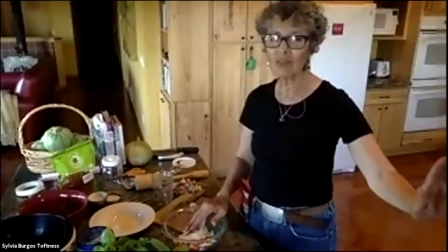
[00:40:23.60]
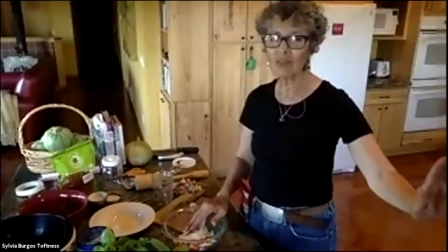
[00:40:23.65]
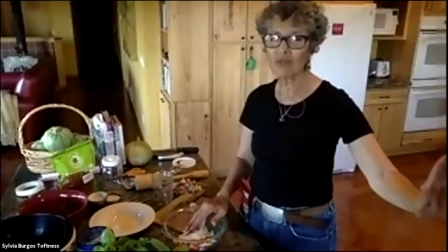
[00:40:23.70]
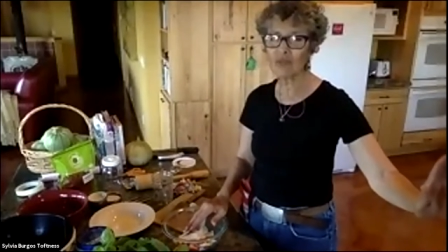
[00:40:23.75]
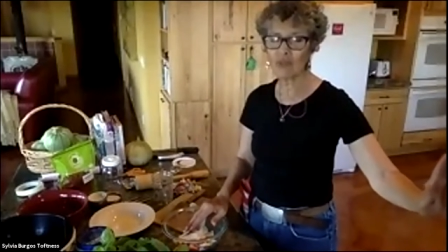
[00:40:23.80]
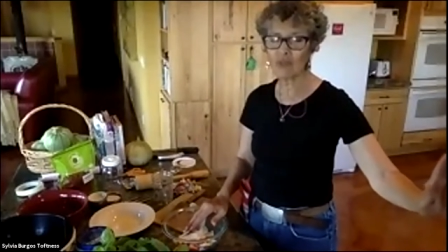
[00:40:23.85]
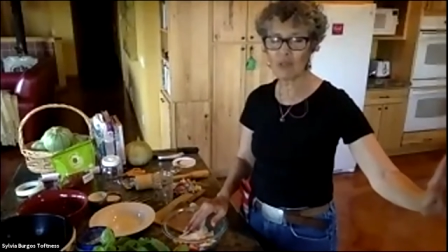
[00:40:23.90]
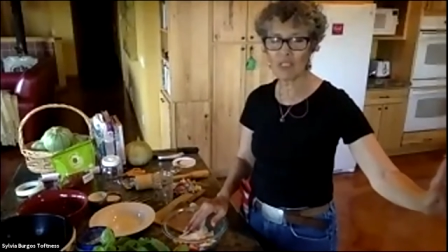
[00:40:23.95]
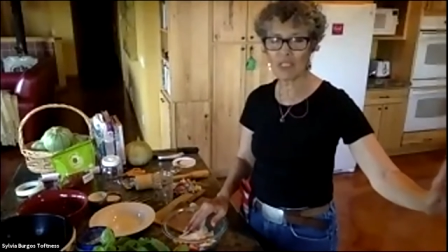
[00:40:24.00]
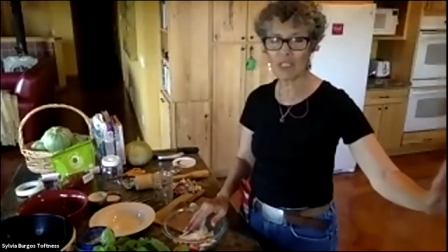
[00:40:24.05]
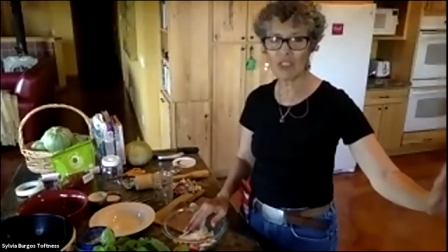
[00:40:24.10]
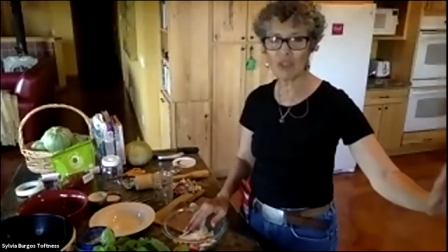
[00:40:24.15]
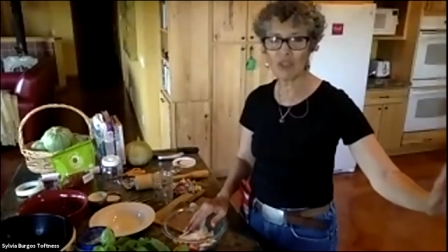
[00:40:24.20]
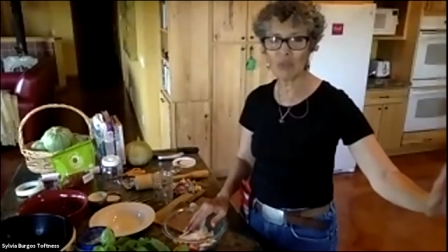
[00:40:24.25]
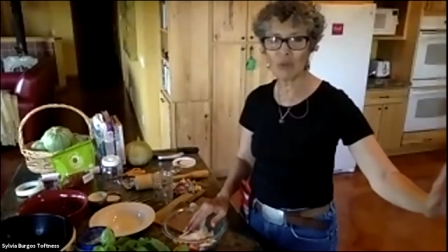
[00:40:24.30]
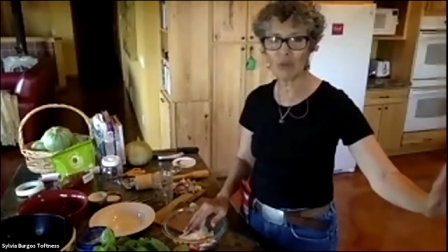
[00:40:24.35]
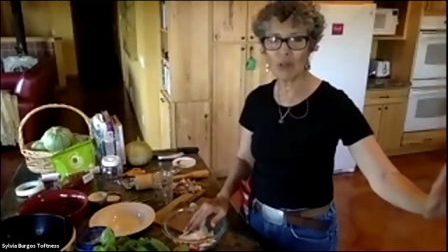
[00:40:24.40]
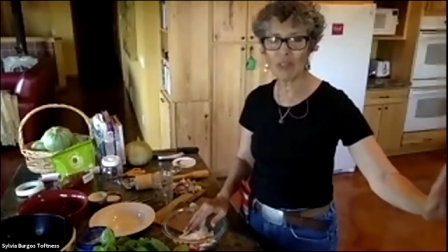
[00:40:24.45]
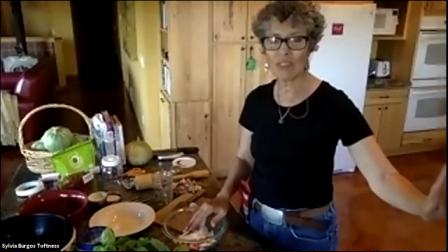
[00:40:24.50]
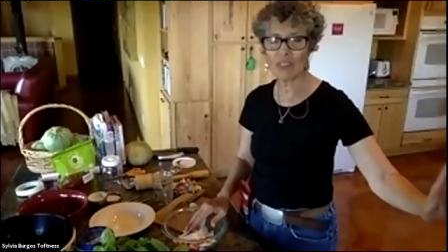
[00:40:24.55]

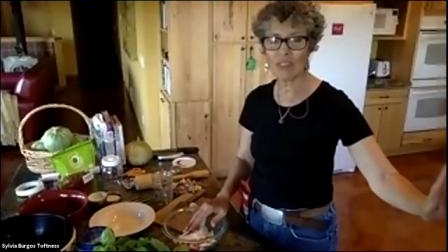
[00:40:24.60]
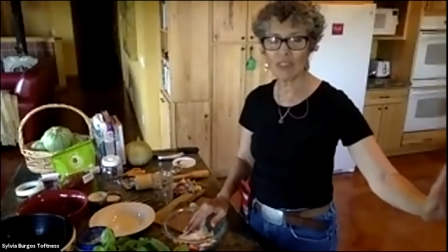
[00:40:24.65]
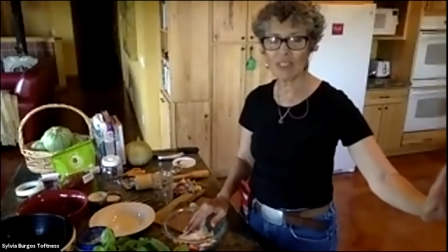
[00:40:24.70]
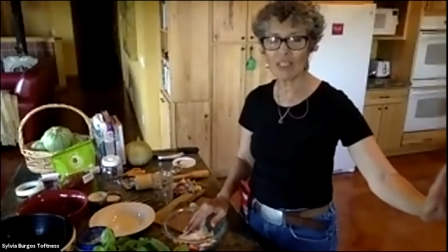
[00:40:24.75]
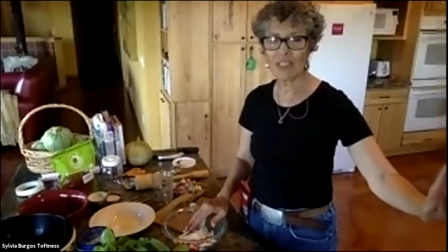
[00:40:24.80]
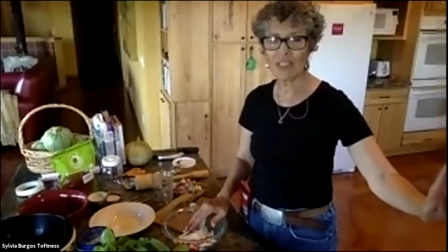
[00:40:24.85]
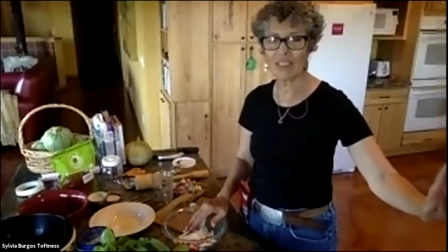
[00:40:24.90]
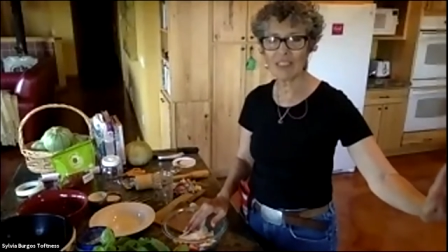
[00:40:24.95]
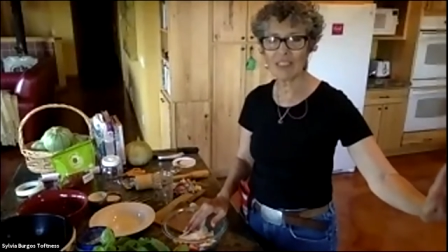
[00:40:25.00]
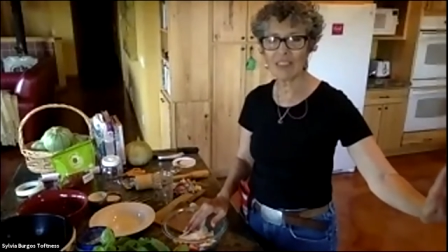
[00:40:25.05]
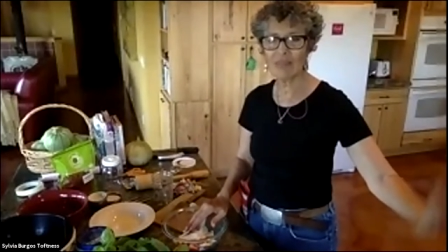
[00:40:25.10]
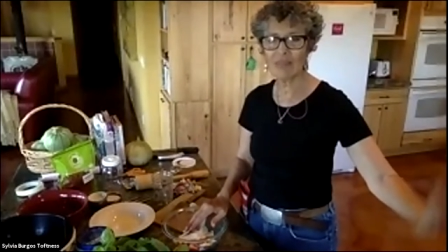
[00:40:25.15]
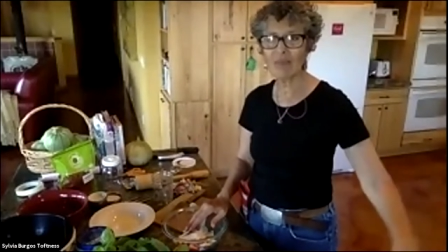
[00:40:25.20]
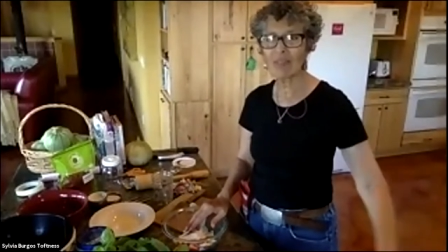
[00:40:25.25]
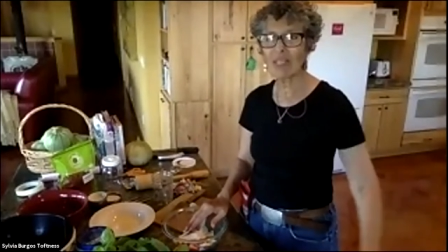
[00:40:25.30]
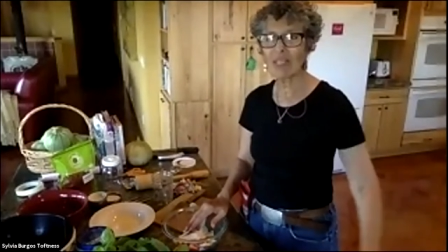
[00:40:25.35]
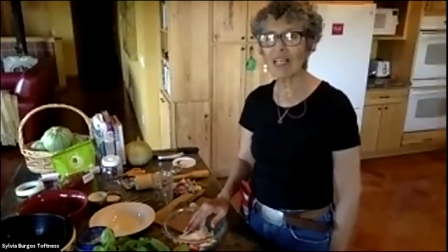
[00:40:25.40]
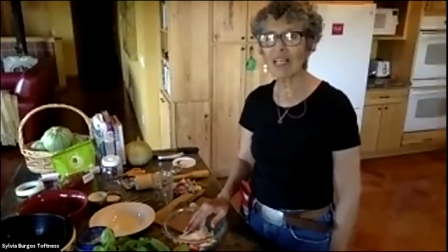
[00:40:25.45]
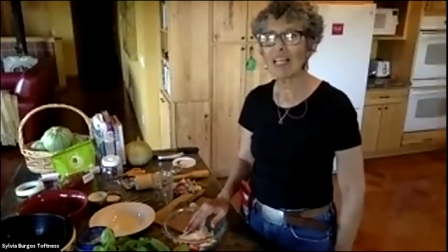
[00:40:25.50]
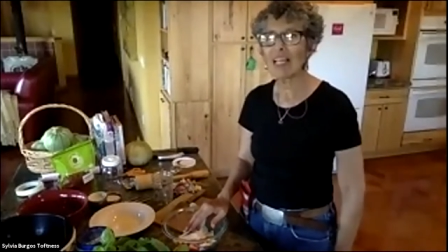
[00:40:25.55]
fermentation process,
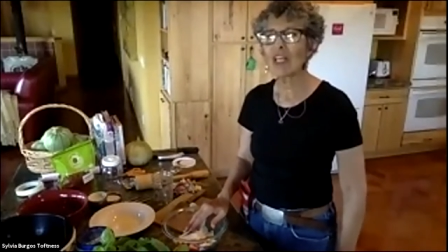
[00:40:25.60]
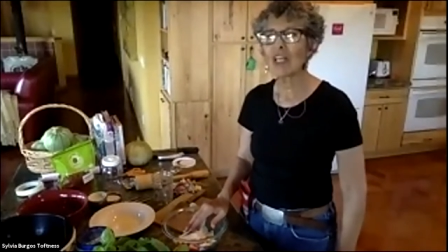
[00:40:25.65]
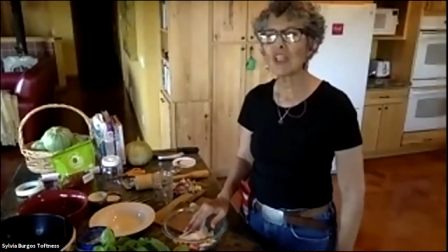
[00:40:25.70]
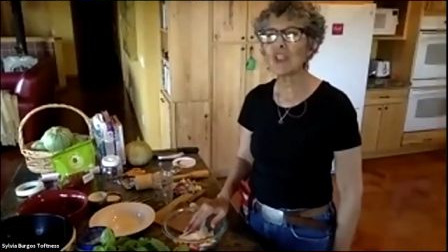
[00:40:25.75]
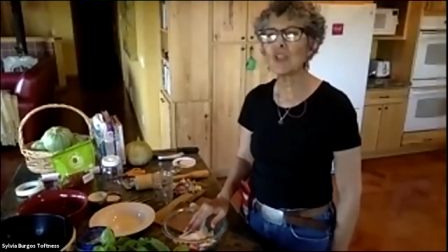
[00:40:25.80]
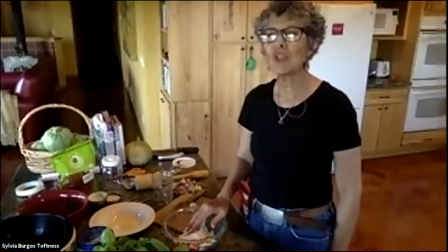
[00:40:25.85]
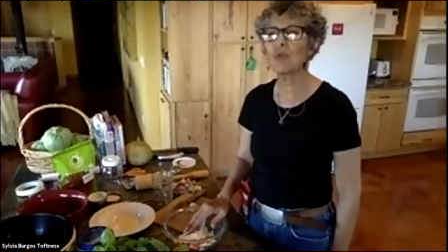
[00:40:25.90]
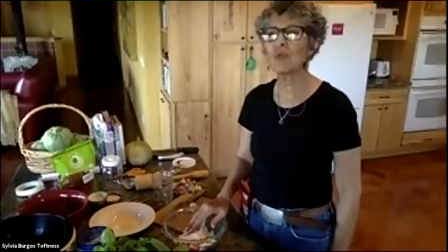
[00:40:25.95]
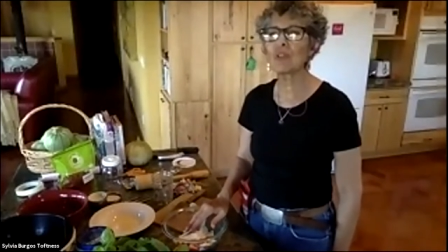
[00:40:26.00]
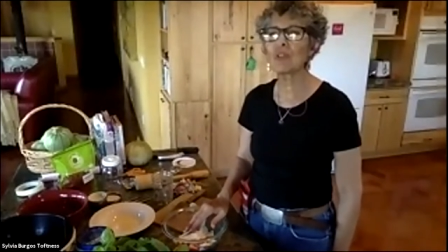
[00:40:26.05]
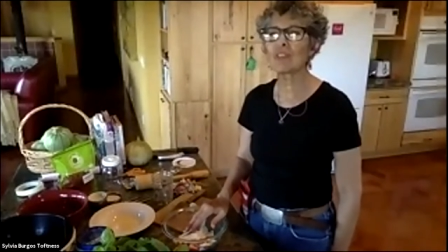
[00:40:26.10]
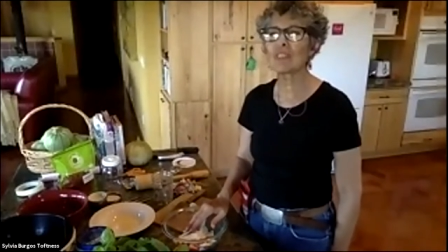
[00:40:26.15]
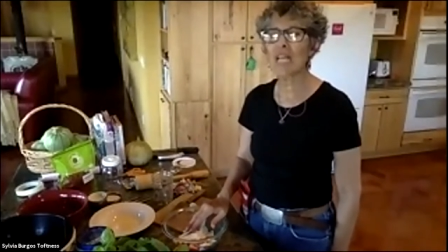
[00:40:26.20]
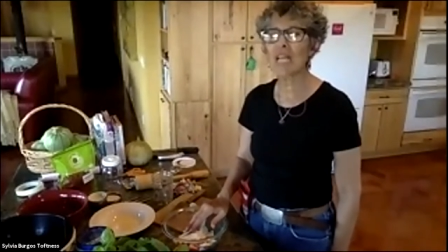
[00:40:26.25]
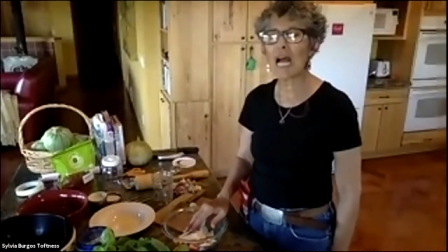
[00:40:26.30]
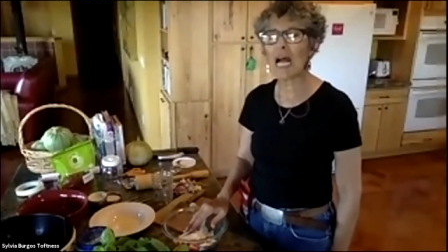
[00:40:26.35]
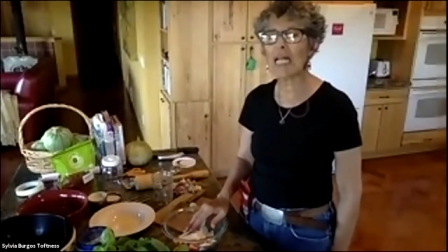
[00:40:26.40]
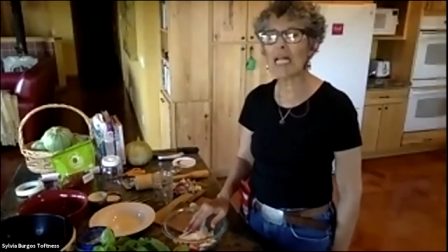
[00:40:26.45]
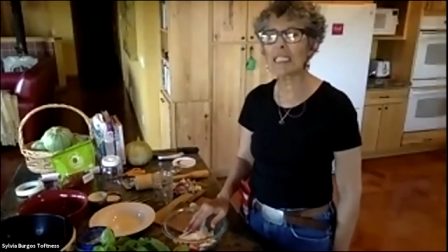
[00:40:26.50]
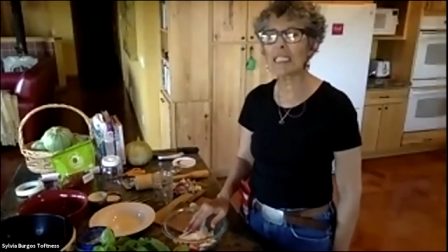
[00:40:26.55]
you will
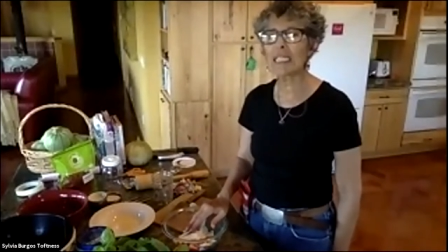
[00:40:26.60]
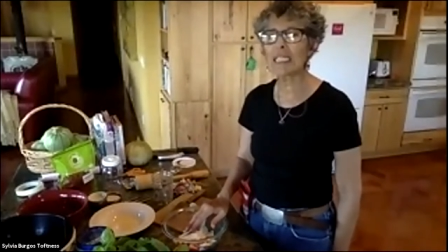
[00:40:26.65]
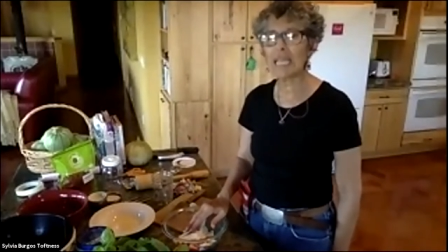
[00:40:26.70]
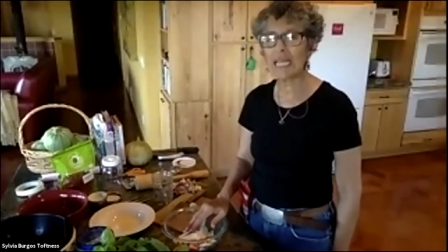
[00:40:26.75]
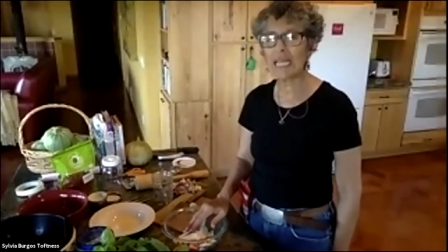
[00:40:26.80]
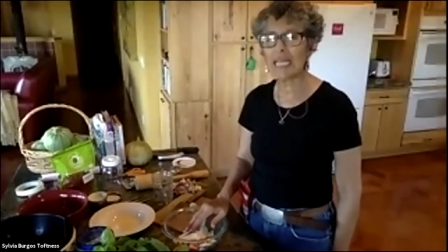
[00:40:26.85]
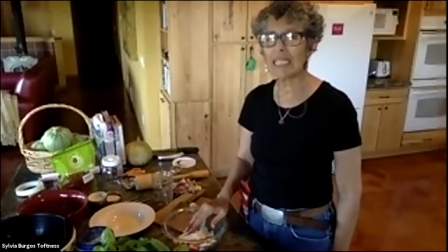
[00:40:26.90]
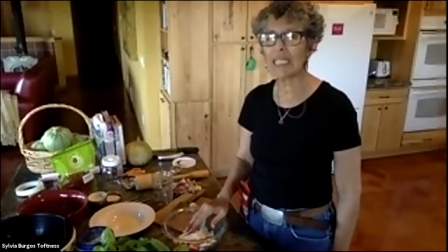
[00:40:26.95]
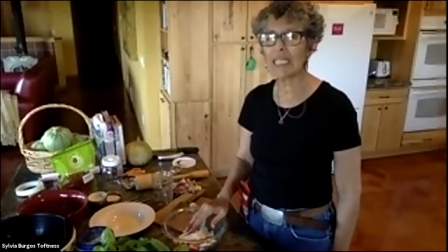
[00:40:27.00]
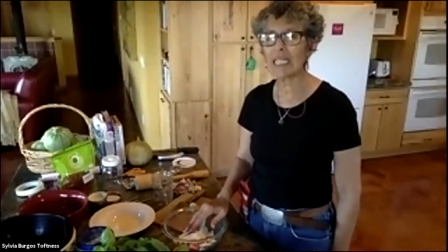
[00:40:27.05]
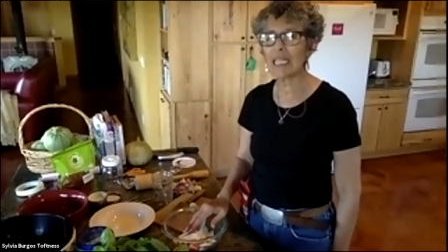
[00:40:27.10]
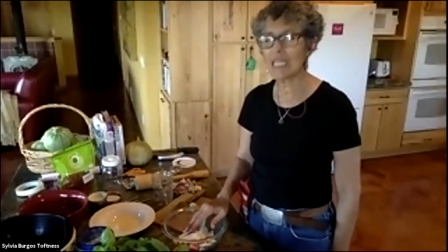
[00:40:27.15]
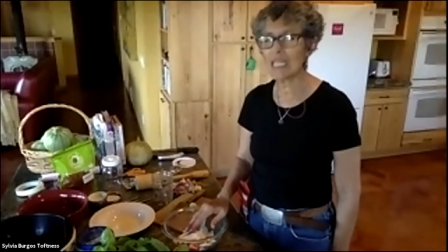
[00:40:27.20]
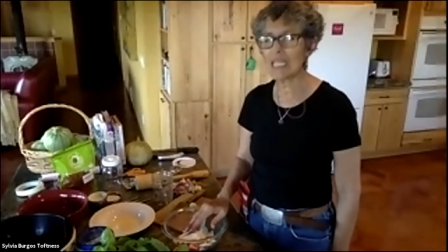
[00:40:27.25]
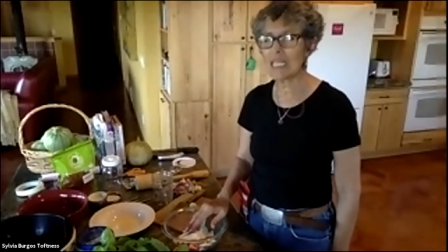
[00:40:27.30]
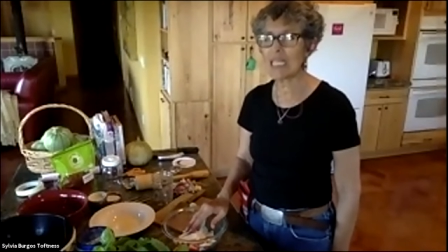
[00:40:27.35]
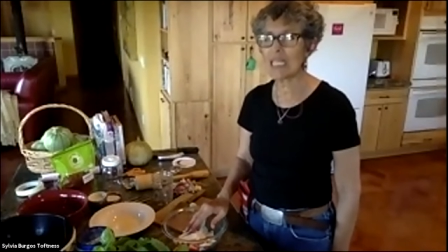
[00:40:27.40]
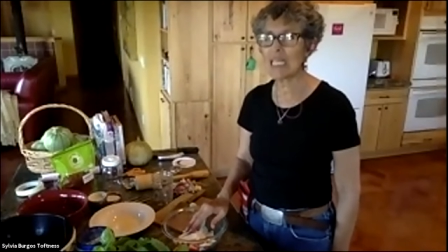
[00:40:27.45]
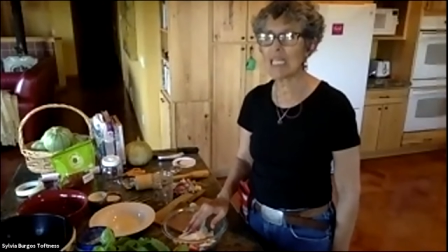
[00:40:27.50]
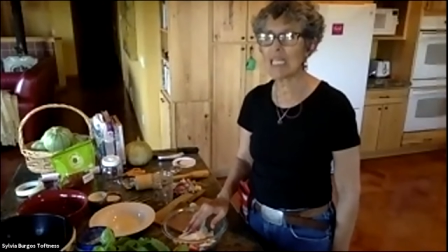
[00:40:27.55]
not get
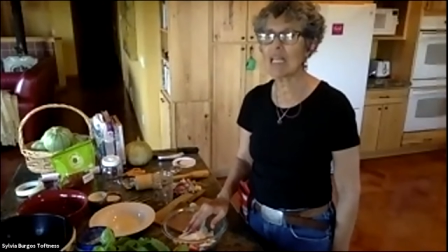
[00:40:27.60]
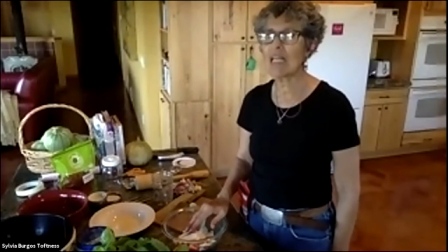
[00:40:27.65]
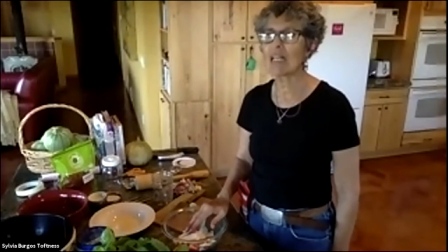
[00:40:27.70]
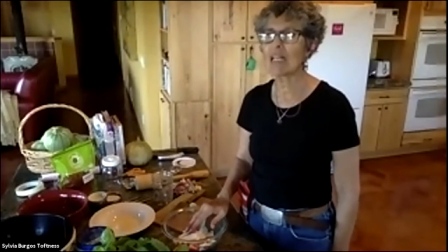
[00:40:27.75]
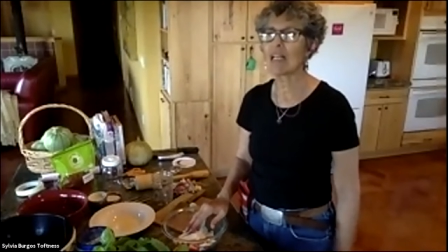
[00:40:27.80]
the